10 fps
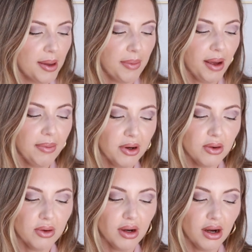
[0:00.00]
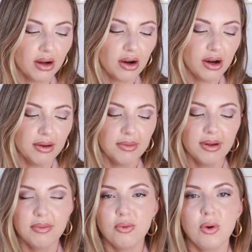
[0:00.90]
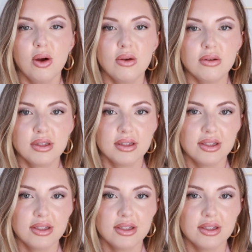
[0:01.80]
peppercorn, cardamom, rose,